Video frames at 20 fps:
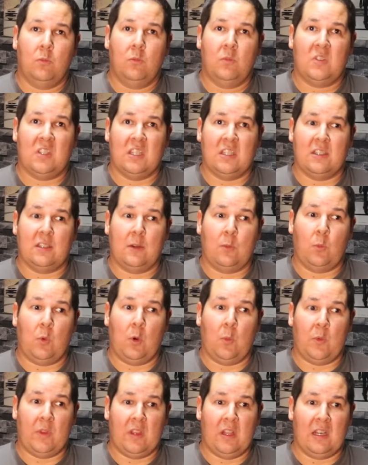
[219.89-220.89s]
since it
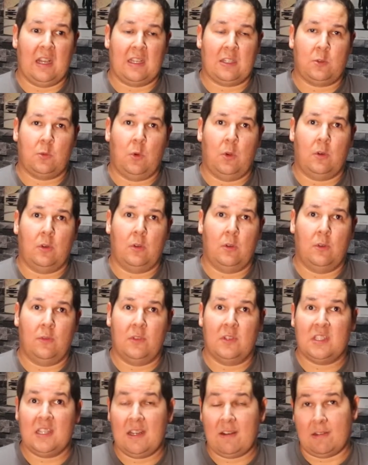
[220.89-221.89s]
will be the last one of
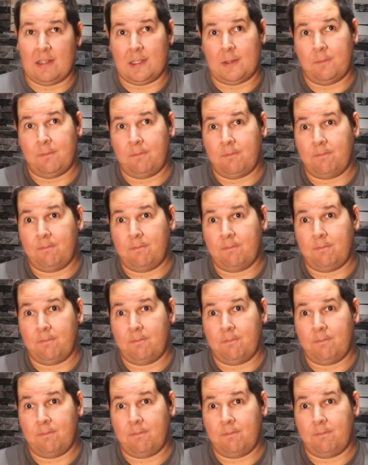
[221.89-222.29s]
the series.